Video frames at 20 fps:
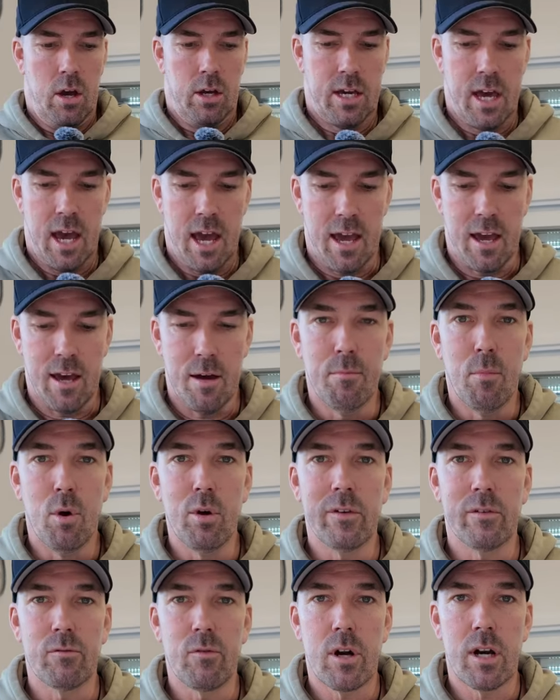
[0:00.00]
Okay,
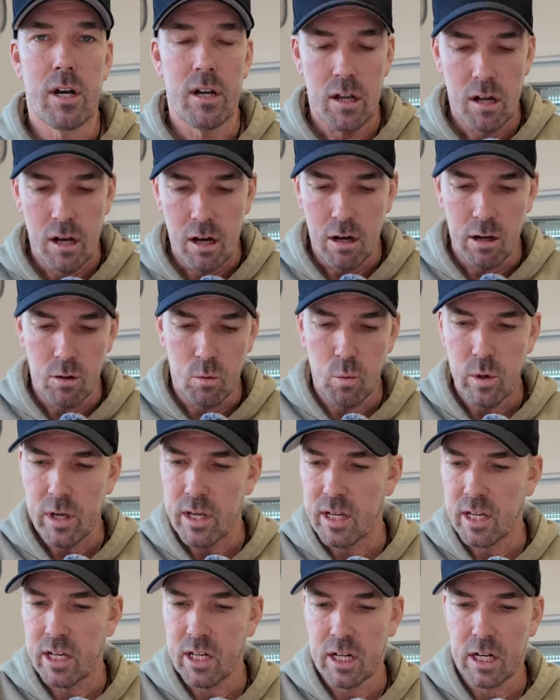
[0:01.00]
moving right along,
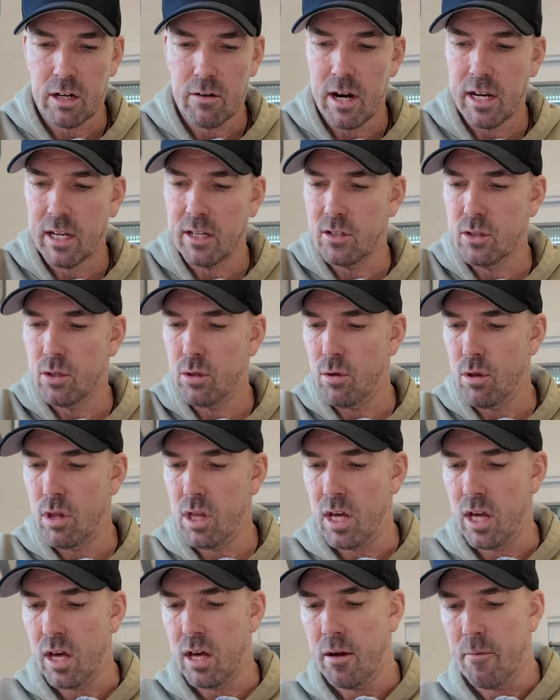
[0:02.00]
we are gonna crack into
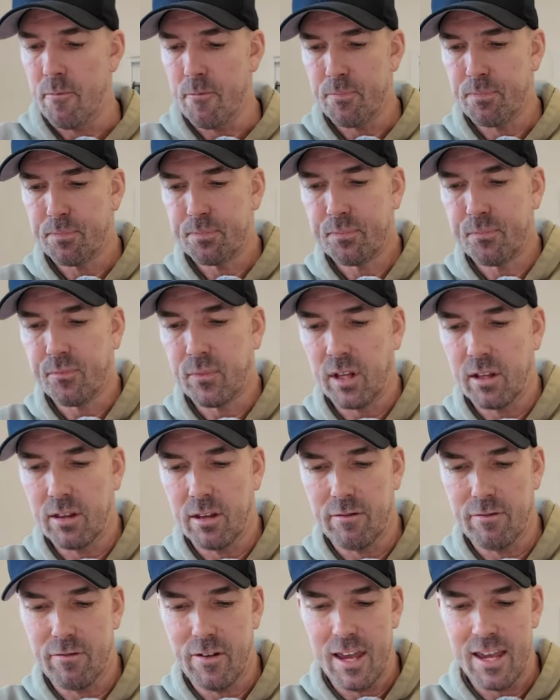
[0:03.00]
the
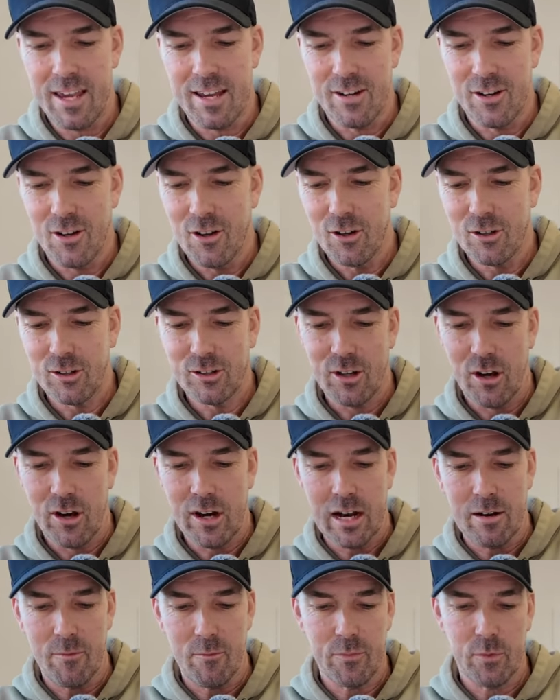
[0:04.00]
vegan long
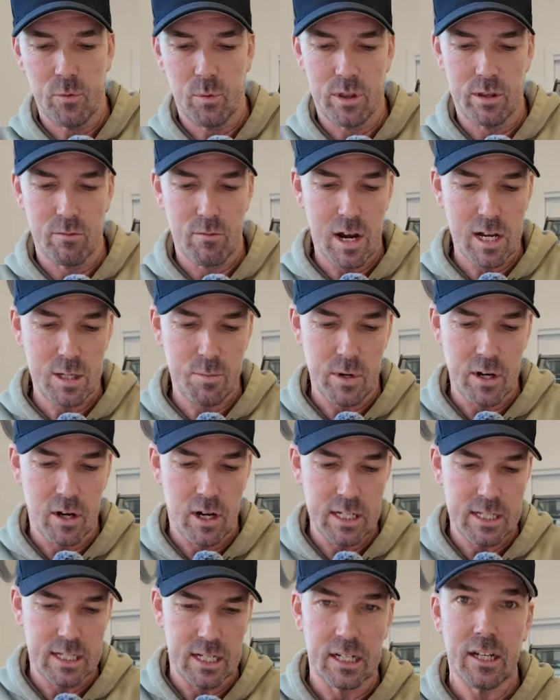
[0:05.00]
donut with the raspberry
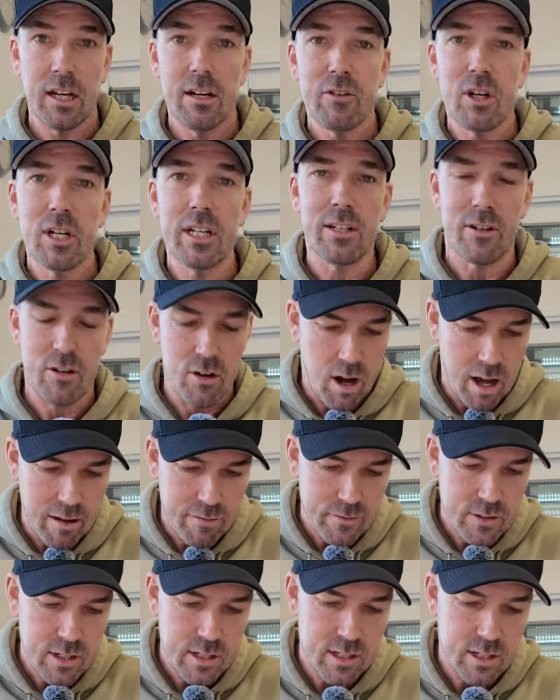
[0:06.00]
icing. I've got a little
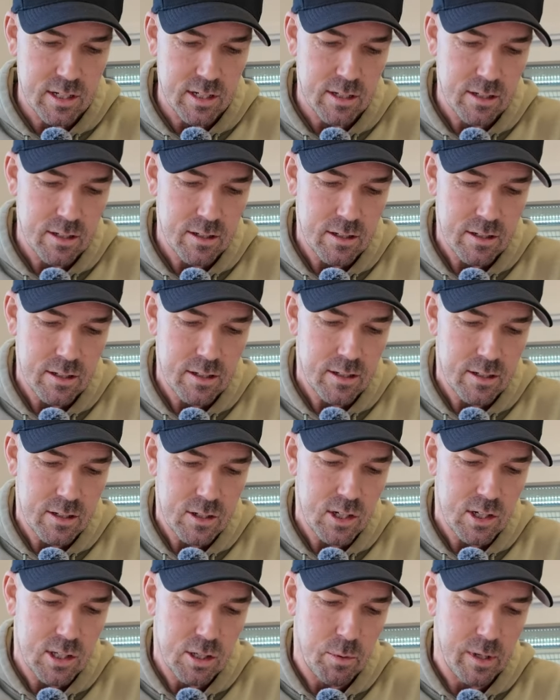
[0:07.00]
knife just
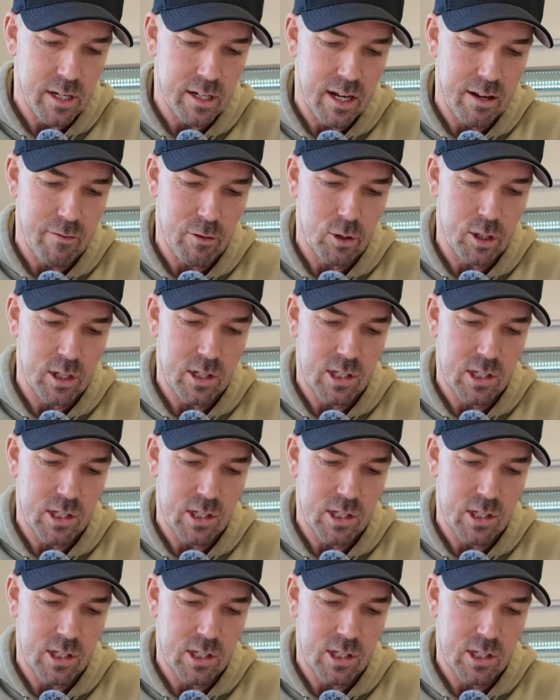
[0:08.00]
so we can have a look